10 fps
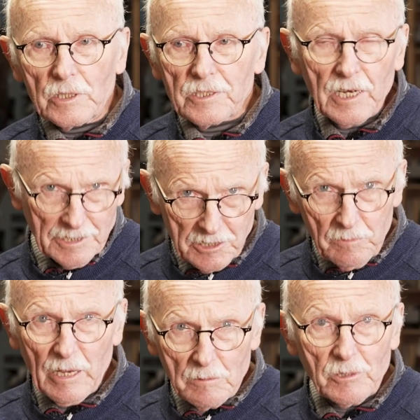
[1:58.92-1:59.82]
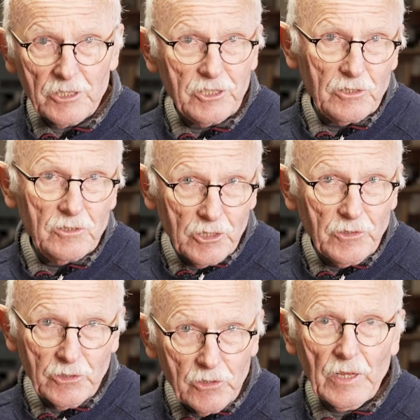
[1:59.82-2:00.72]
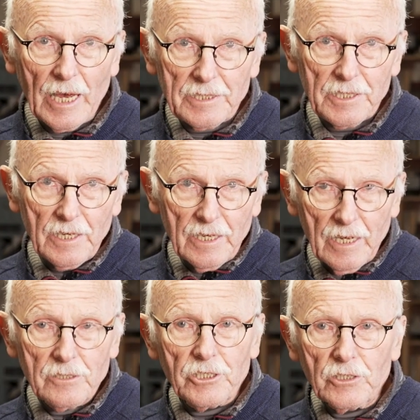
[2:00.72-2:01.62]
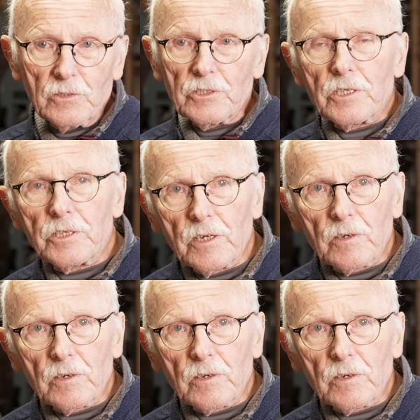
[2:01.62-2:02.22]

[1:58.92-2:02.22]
it's nice to be able to do that and to use it, you